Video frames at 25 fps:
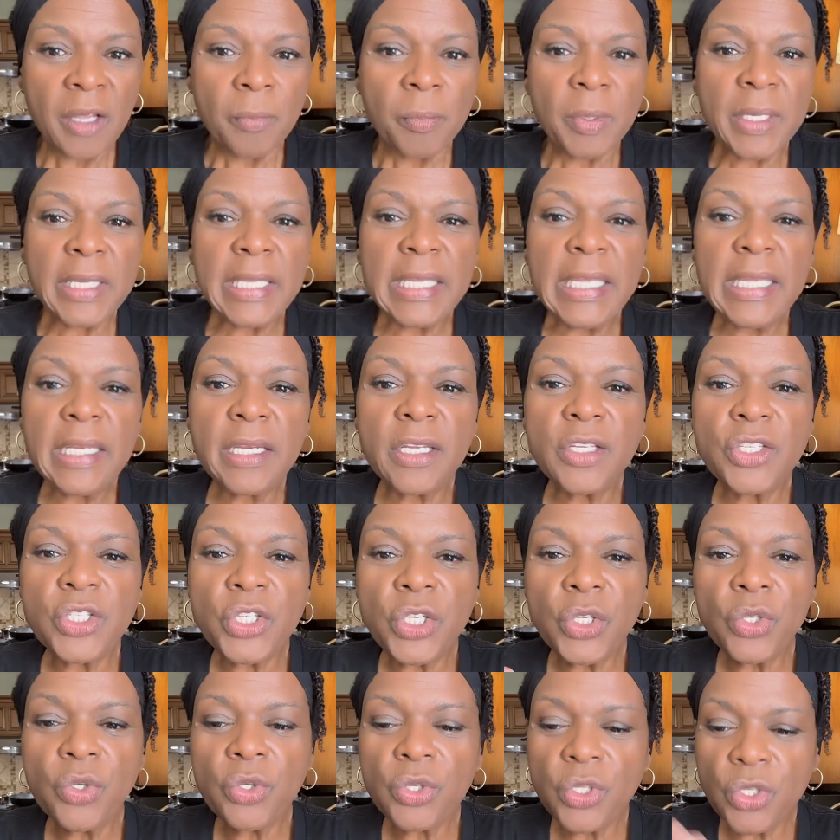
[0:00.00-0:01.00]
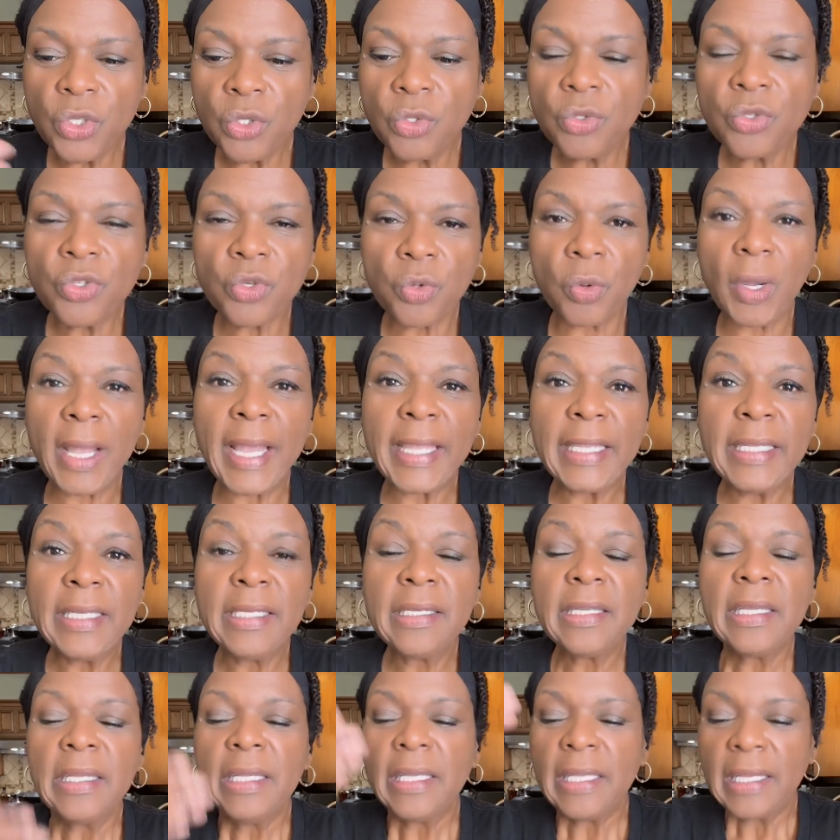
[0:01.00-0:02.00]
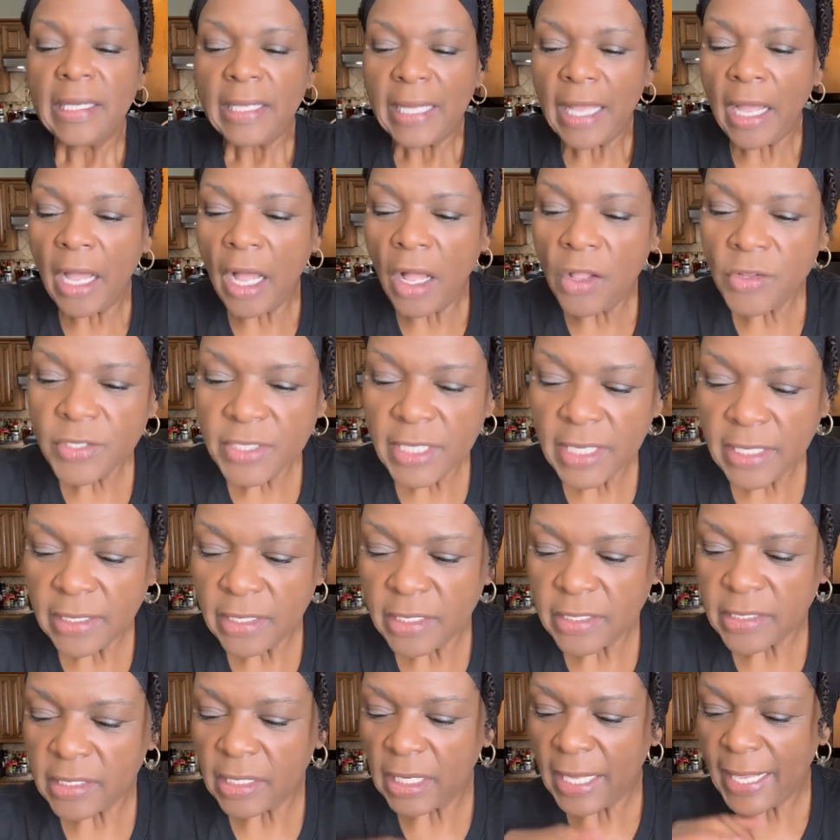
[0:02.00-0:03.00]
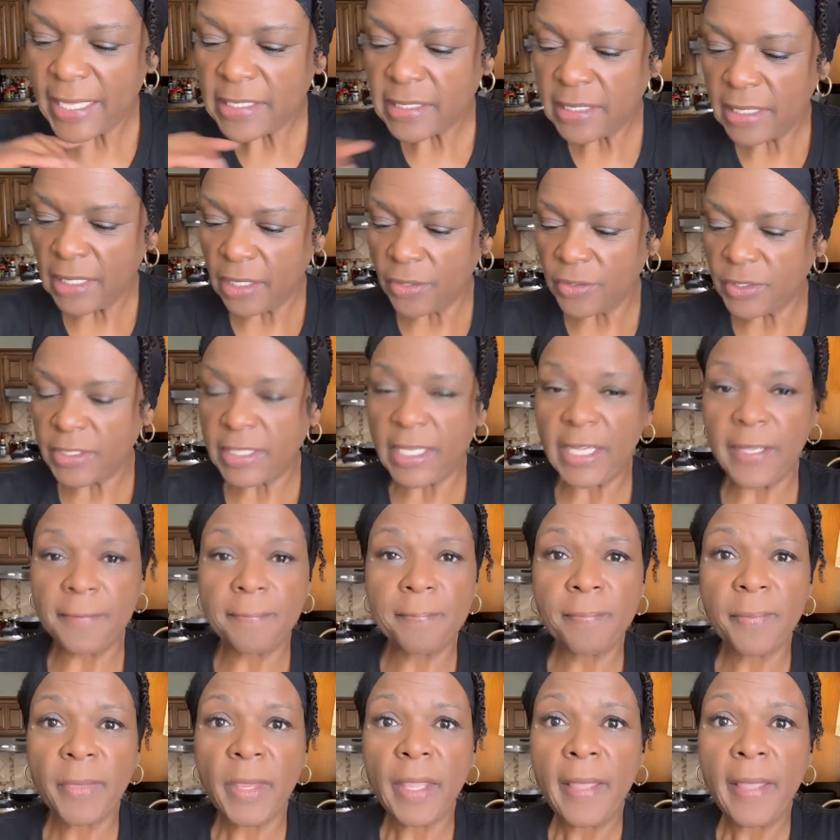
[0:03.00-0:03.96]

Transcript: But again, until you try it, now I'll say this, the last thing I'll say,